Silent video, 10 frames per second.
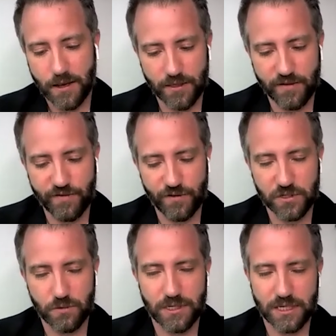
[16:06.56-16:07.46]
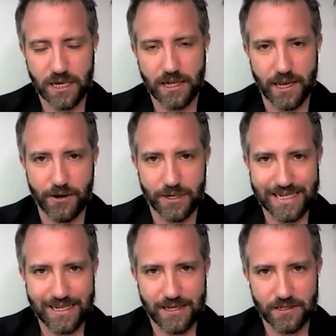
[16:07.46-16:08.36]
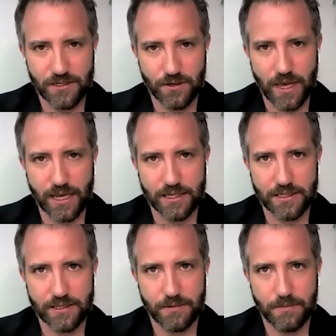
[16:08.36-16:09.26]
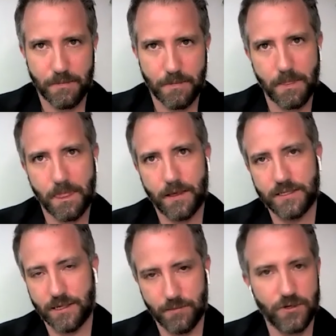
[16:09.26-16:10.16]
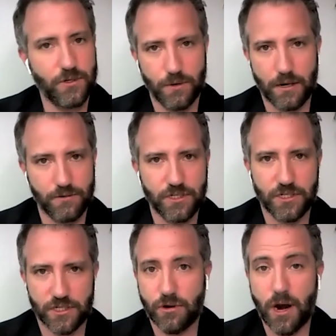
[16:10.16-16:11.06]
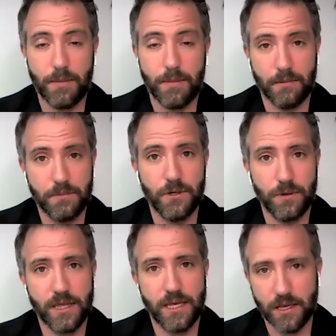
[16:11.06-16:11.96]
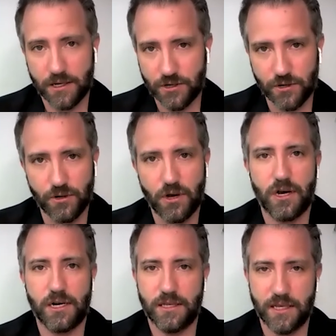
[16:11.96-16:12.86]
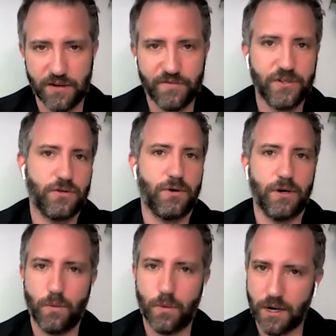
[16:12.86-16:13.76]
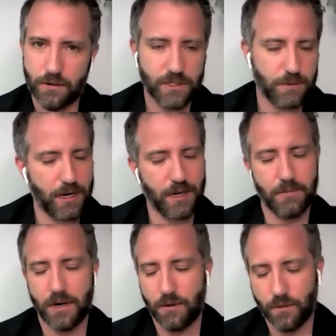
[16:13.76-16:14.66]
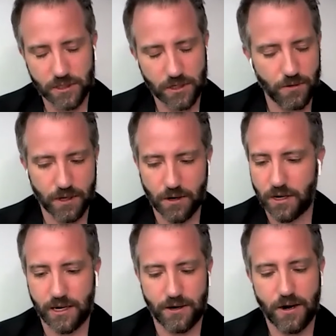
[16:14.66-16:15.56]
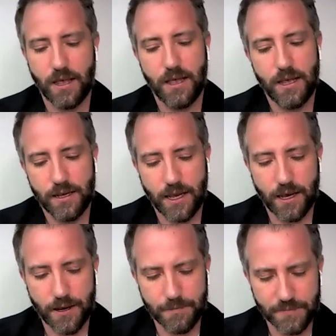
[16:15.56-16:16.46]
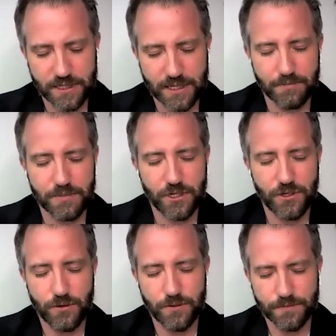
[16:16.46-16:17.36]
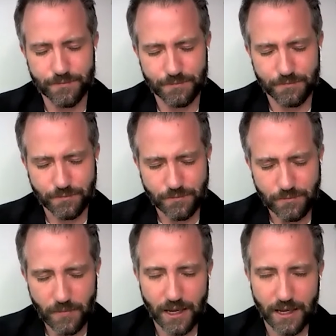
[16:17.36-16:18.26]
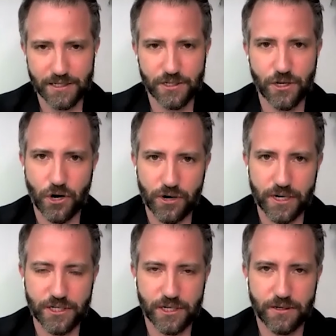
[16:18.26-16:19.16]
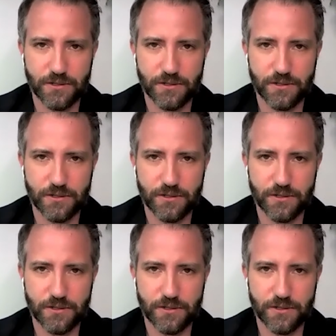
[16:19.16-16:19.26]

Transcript: The first one is clarity. So that's similar to what I was just describing, doing the internal audit, the inventory, where are we spending money, what's going on here. Step two is courage.